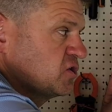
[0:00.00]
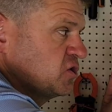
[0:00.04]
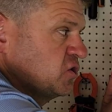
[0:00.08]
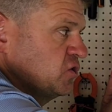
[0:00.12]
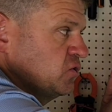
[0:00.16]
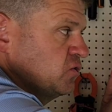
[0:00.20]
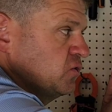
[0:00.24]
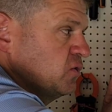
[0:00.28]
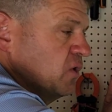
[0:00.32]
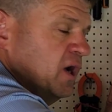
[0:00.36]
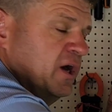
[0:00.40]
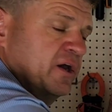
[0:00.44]

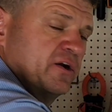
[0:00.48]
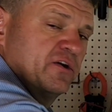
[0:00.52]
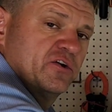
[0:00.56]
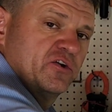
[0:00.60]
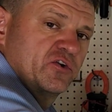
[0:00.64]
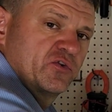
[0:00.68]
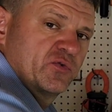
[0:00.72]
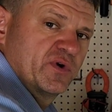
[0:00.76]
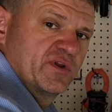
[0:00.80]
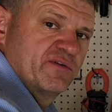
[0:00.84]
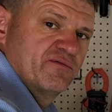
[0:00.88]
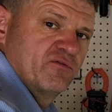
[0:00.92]
two
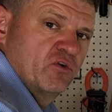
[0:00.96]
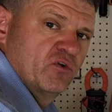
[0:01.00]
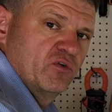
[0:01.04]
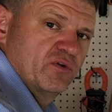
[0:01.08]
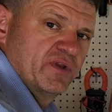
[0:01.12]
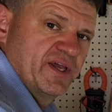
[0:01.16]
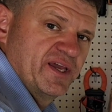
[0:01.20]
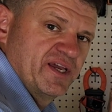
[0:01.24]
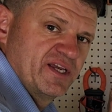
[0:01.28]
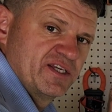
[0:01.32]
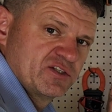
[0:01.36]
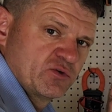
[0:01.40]
120 volt
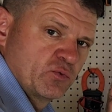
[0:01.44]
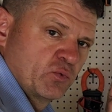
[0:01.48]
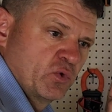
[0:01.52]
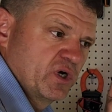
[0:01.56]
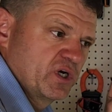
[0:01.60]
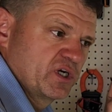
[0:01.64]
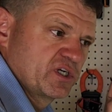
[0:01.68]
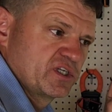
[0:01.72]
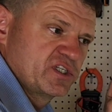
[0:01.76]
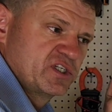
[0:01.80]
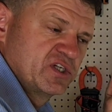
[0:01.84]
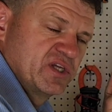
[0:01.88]
legs
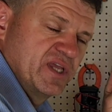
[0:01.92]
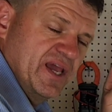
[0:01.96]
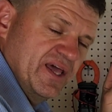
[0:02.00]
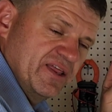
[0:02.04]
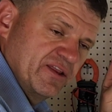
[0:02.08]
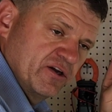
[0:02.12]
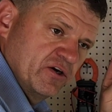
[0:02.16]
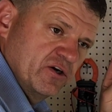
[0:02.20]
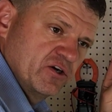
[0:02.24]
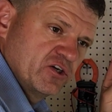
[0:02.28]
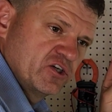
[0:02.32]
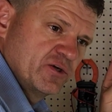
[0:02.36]
work
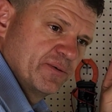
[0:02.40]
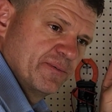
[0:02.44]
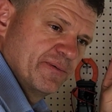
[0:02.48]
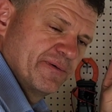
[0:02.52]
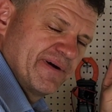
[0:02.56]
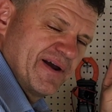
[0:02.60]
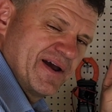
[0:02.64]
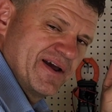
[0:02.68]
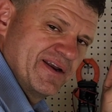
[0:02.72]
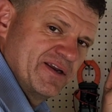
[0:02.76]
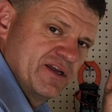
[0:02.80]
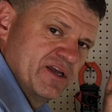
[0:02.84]
together to
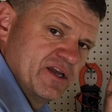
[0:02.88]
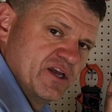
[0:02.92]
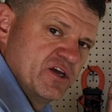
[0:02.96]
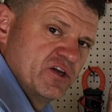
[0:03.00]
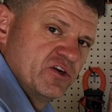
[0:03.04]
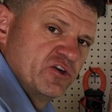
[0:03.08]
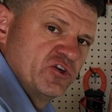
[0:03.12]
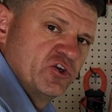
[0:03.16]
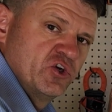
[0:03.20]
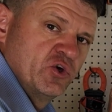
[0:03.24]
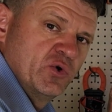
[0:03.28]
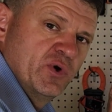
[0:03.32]
provide
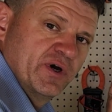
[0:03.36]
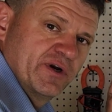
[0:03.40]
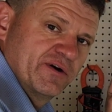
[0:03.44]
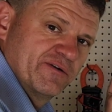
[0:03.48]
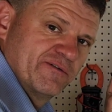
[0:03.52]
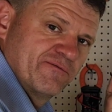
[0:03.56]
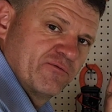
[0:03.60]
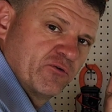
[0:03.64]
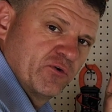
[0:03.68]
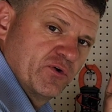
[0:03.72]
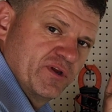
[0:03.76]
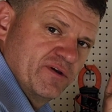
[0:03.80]

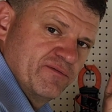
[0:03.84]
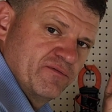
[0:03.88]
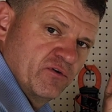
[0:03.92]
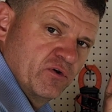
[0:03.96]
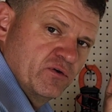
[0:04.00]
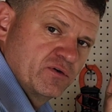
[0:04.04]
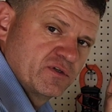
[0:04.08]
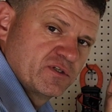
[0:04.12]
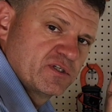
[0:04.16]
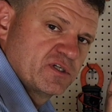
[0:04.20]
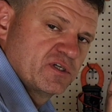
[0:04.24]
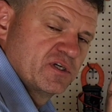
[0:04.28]
240
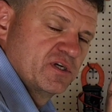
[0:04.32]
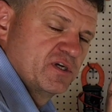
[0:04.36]
volts